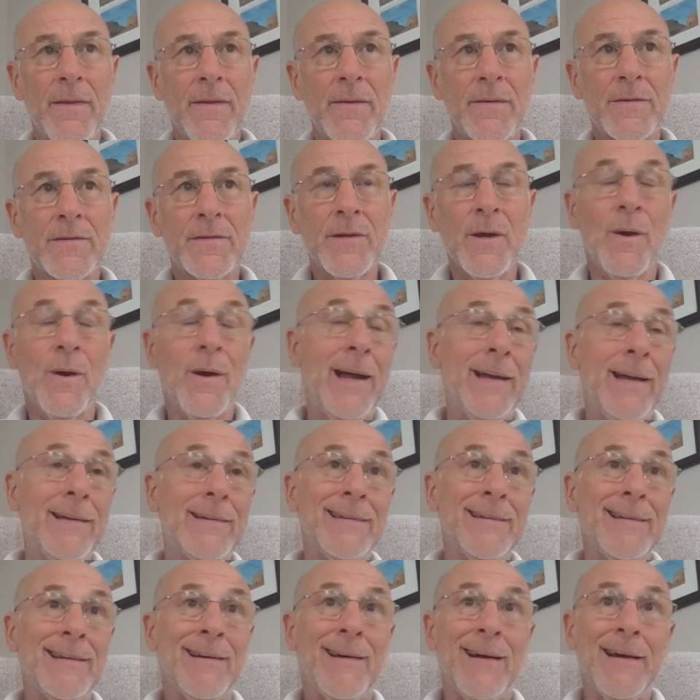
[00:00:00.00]
so
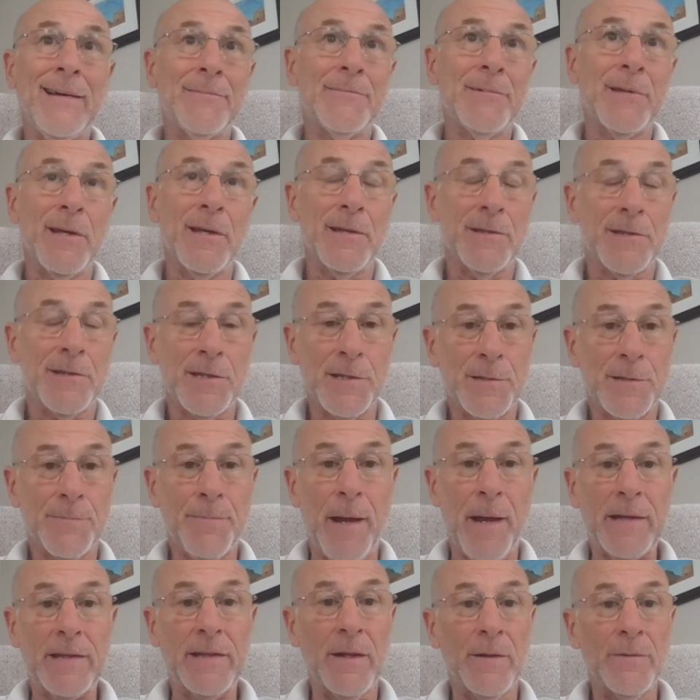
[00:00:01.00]
I
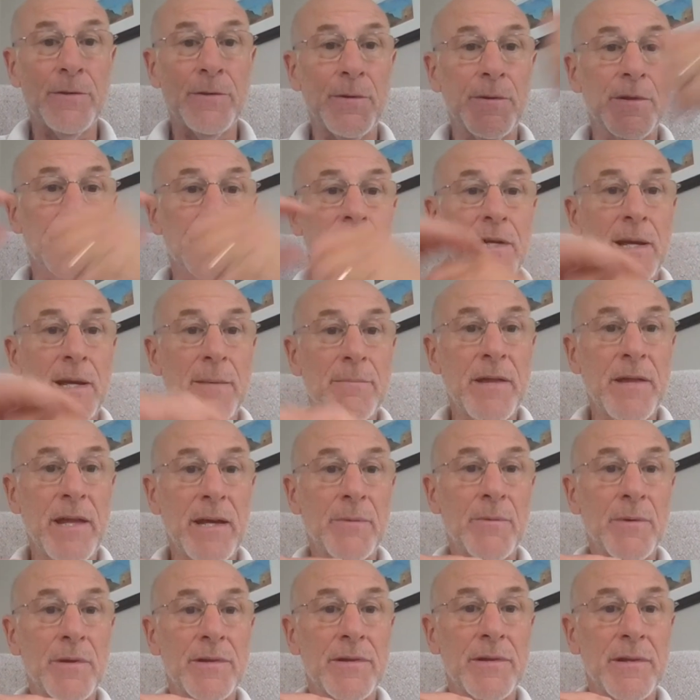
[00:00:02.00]
suspect he'll do the same thing
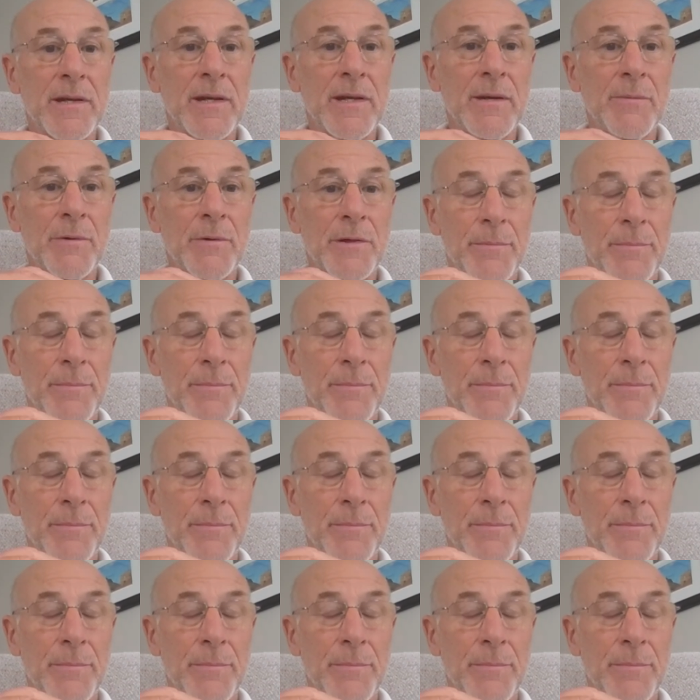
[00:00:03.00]
with the